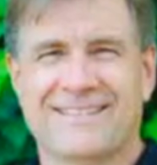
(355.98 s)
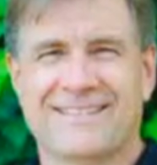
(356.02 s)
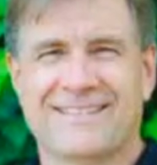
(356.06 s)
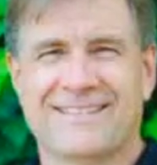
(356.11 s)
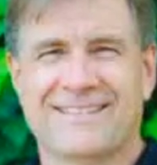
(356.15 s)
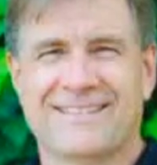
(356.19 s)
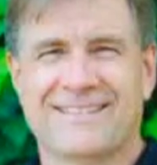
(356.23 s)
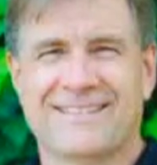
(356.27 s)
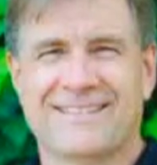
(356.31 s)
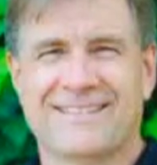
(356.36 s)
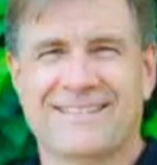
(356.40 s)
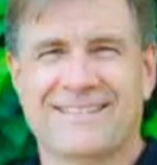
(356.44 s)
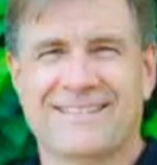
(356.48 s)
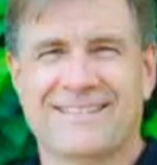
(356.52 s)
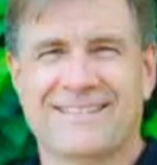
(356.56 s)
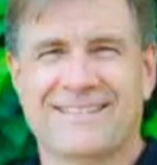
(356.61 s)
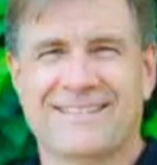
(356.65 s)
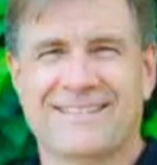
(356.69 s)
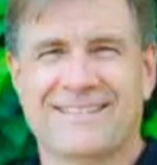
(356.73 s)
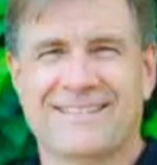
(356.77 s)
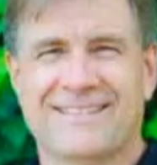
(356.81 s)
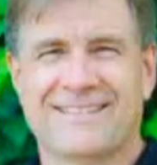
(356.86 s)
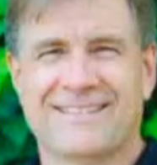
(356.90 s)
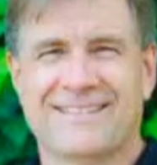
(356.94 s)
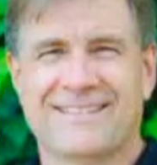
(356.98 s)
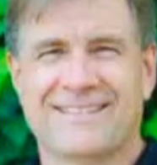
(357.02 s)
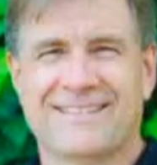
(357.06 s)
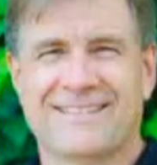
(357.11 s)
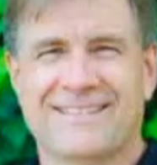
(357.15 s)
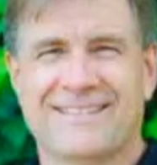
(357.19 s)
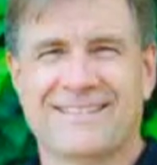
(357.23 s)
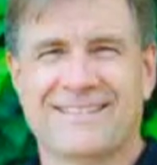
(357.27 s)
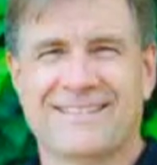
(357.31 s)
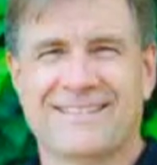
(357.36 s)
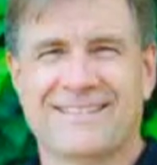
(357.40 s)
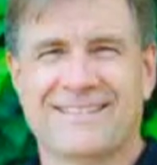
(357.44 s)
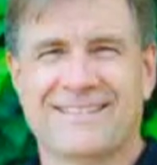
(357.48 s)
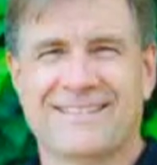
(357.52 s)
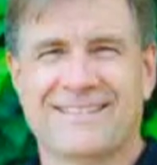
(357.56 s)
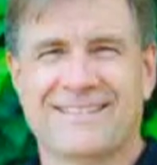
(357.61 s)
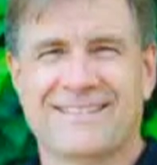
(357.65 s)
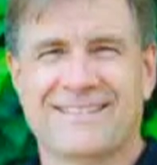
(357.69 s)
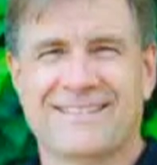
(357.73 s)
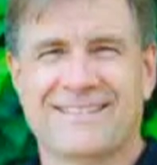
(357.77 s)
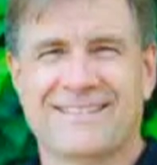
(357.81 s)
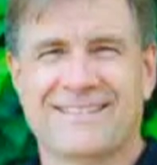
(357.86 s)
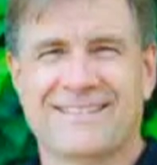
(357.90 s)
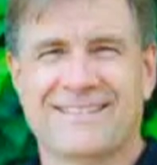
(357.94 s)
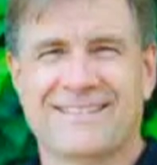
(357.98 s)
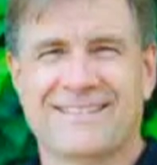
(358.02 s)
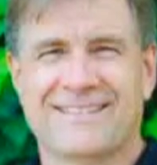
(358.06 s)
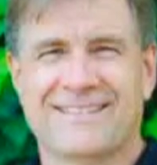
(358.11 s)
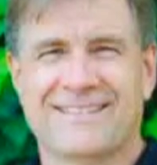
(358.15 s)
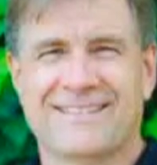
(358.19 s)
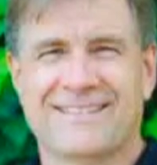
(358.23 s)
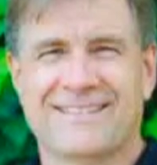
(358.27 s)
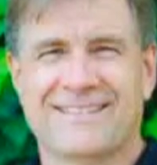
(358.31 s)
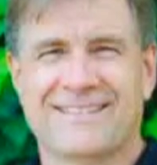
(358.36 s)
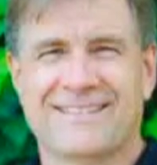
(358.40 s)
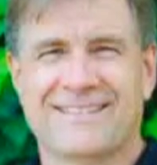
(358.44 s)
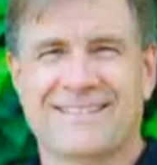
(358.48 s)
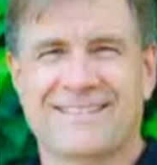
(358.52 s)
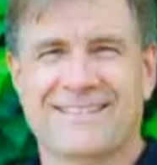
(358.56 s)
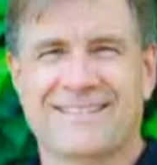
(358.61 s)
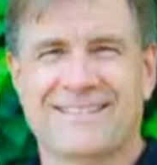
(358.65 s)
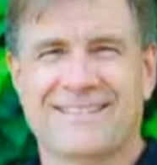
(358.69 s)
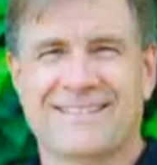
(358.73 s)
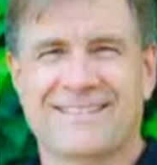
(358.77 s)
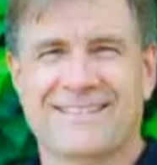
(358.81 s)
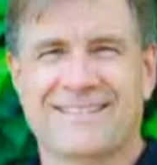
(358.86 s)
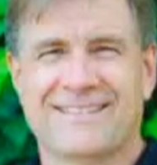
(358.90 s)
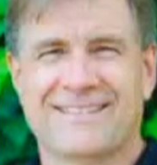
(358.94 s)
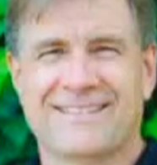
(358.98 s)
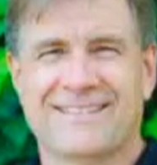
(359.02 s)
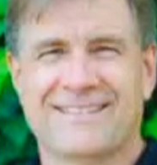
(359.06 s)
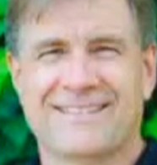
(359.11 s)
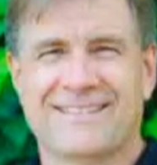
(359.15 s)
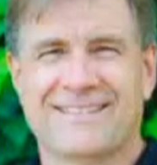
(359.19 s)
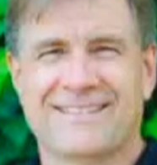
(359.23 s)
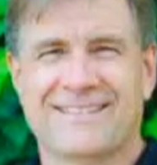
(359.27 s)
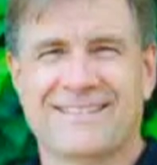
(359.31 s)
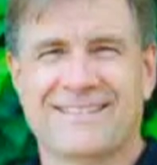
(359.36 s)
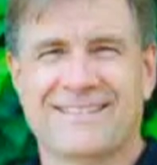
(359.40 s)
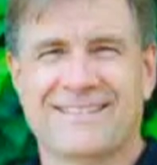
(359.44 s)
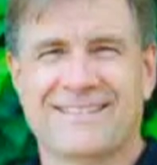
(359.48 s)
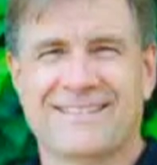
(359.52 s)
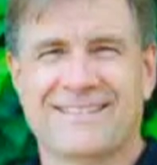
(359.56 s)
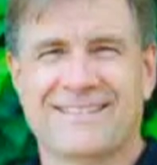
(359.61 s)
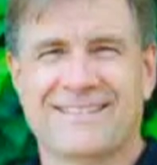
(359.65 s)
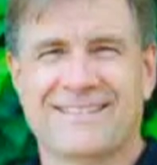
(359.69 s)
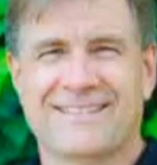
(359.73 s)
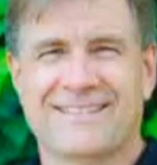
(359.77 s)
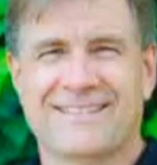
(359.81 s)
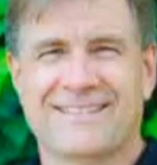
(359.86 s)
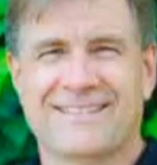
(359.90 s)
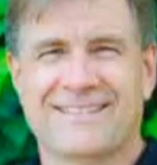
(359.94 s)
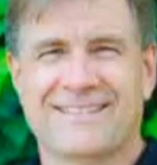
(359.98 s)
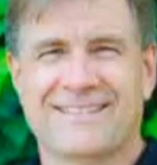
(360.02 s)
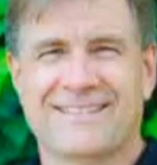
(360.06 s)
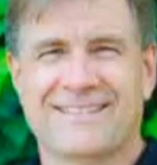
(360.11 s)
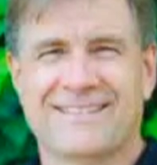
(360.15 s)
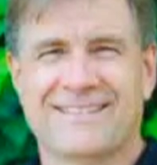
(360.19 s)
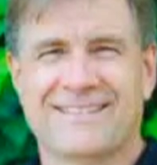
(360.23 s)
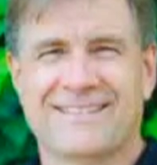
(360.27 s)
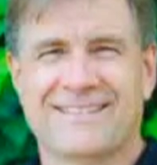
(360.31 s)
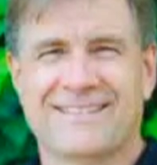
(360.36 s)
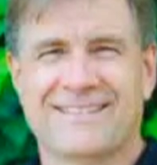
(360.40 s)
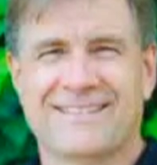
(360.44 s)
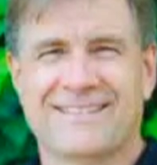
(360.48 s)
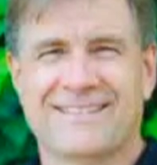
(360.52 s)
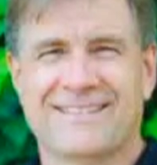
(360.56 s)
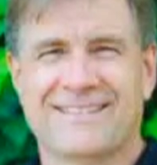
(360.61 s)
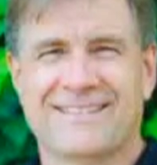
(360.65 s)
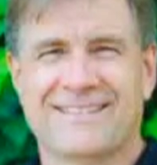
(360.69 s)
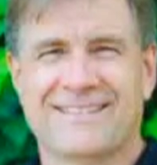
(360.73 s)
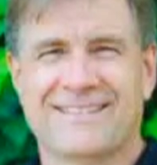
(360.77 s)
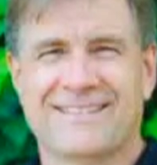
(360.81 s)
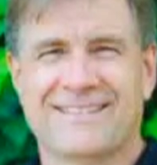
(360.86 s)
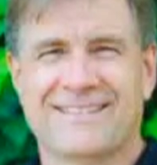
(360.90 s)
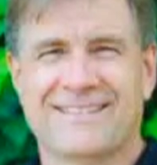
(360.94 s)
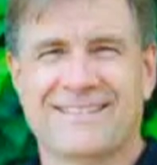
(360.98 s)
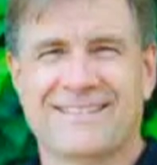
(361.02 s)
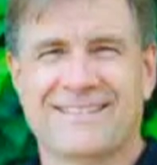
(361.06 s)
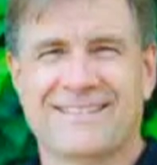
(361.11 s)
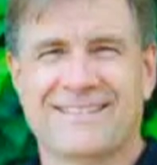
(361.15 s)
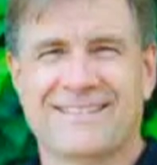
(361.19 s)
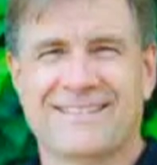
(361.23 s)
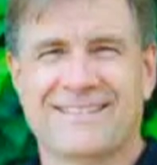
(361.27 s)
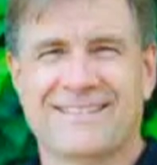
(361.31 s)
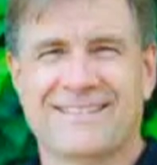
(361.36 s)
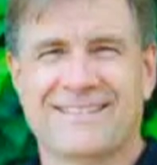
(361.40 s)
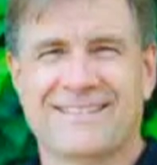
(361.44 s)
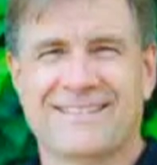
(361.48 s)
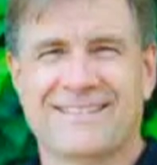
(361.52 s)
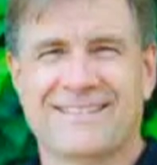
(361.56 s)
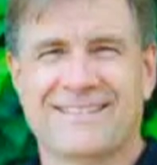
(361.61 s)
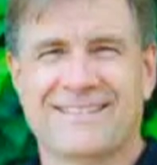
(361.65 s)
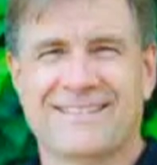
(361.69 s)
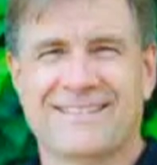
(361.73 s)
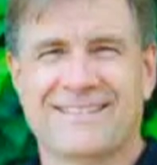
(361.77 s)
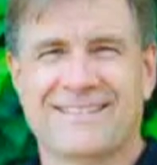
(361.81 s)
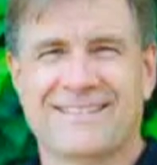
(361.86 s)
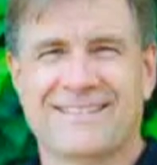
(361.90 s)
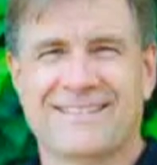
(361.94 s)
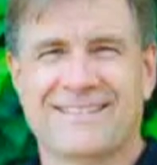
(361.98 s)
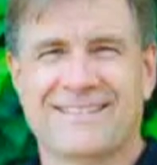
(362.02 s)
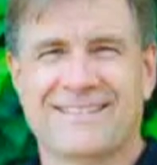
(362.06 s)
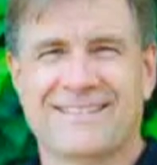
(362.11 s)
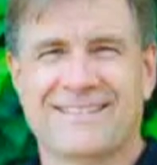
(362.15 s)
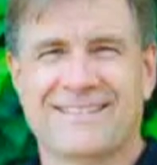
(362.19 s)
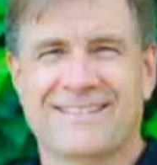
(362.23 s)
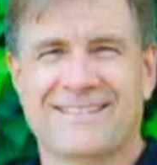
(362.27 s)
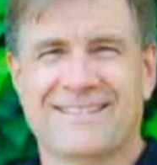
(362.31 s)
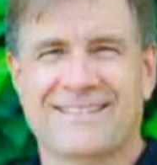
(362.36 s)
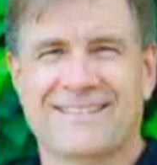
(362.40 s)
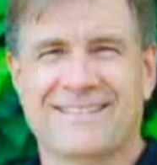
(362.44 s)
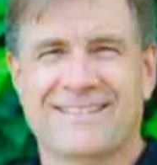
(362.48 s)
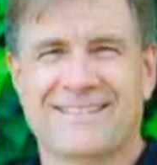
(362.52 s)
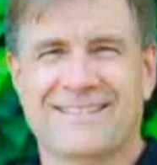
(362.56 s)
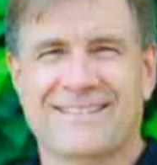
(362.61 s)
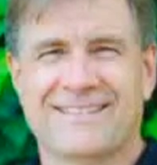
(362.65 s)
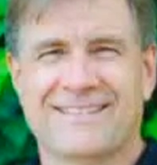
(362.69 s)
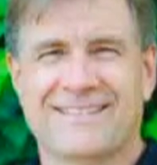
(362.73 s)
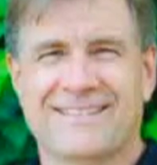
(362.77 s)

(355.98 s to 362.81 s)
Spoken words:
[no speech]